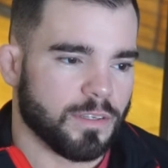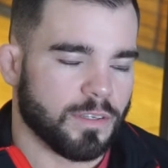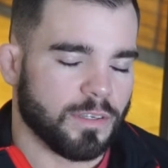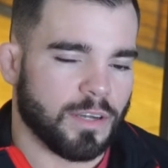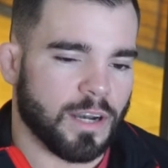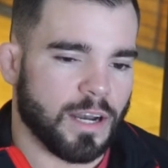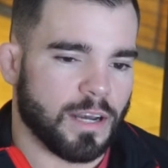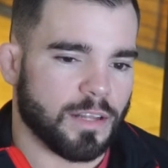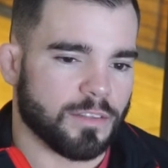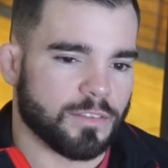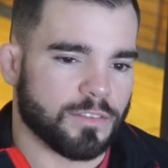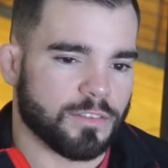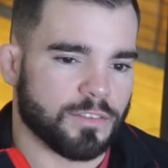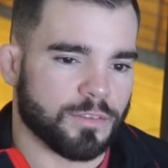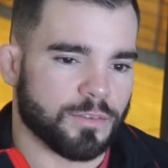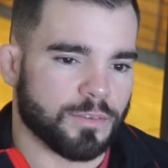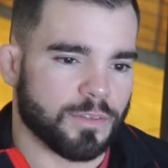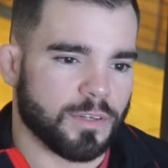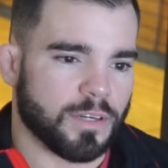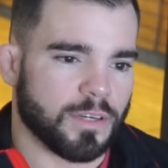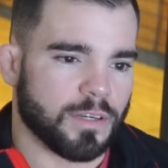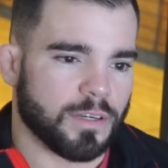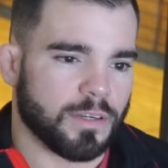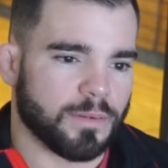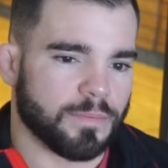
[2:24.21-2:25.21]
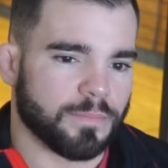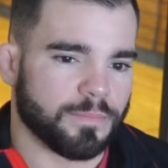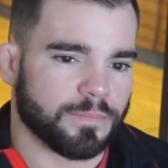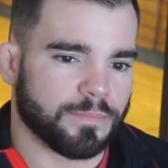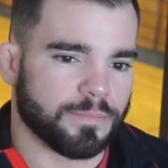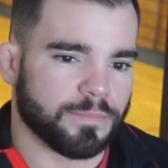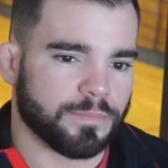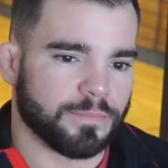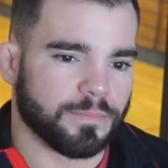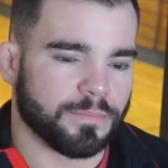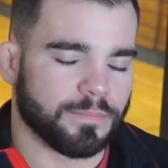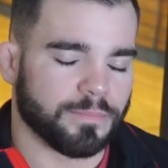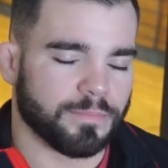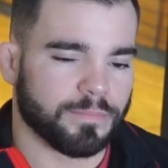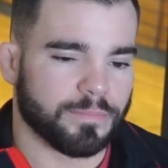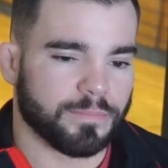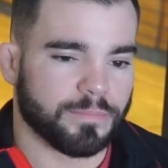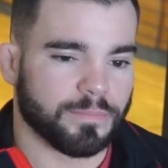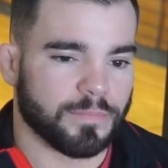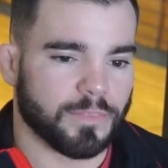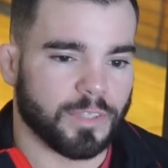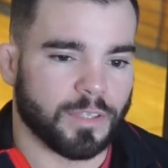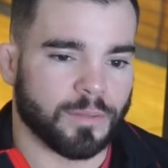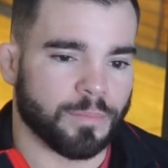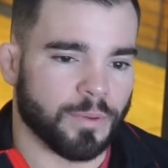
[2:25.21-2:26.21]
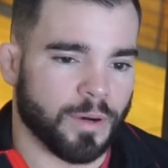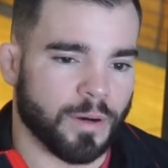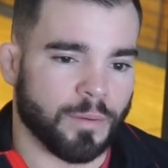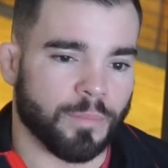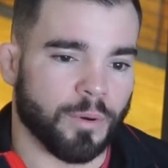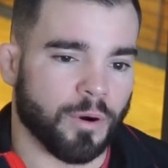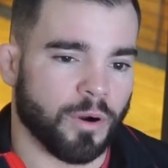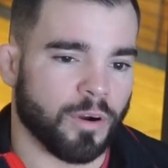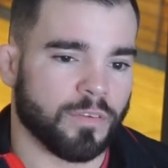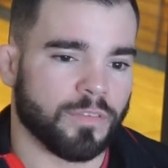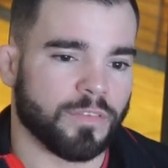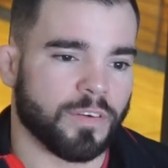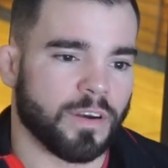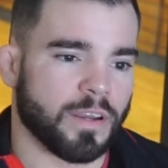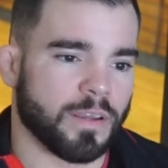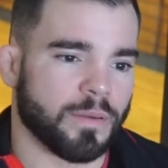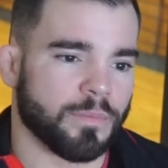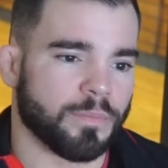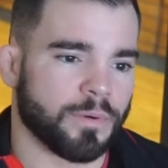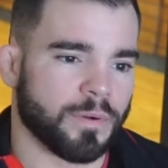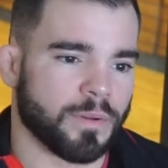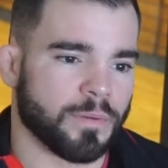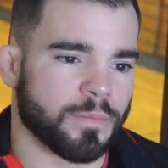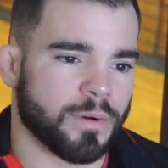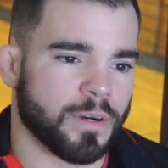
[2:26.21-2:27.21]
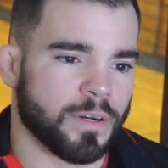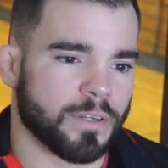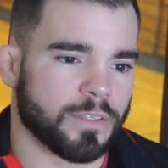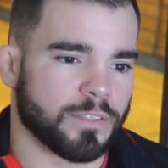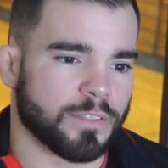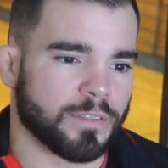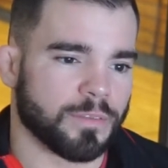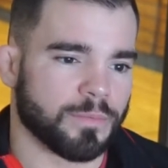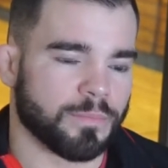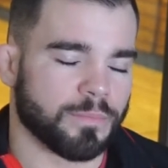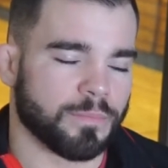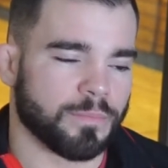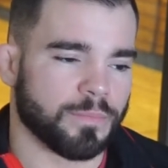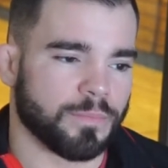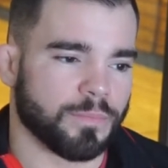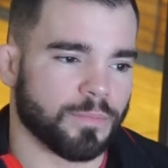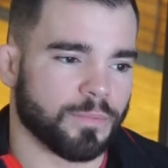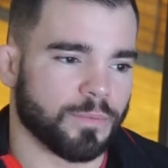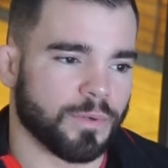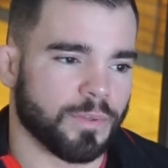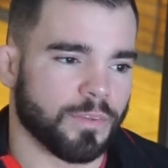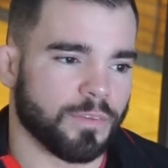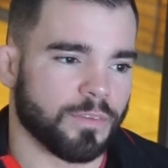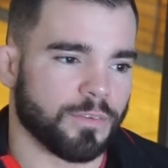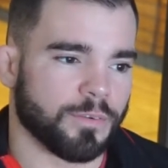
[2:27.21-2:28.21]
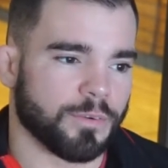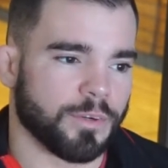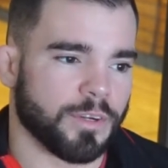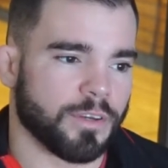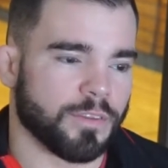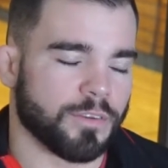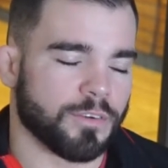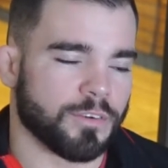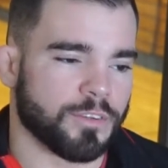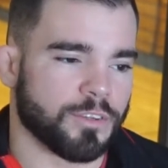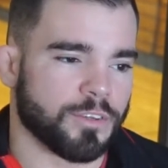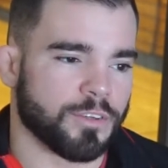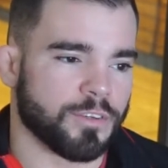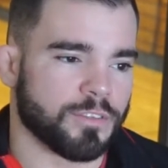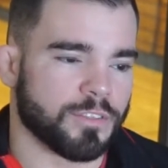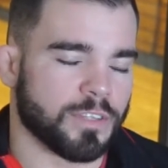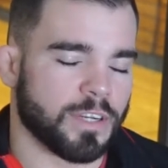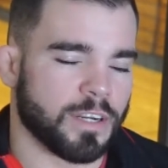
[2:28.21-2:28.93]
Got into a bar fight pretty much with 3 other dudes.